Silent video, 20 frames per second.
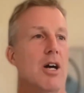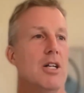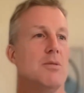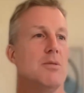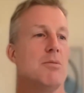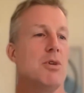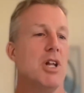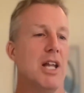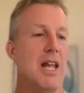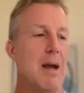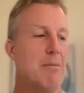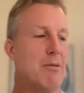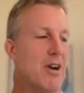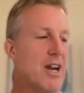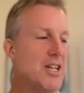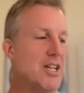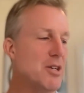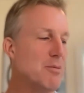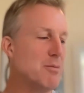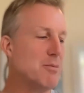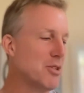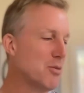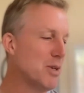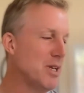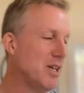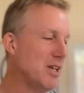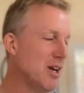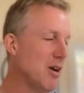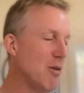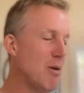Awesome collaboration
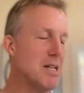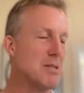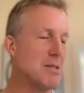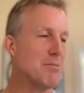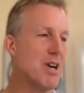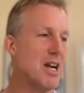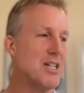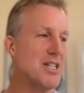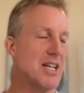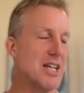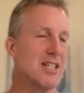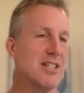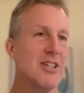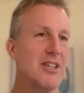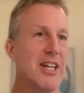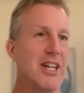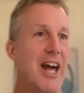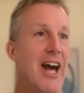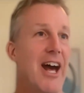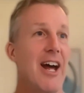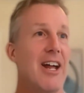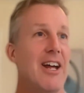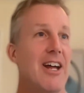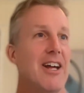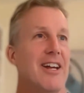between OWASP projects. Look at that.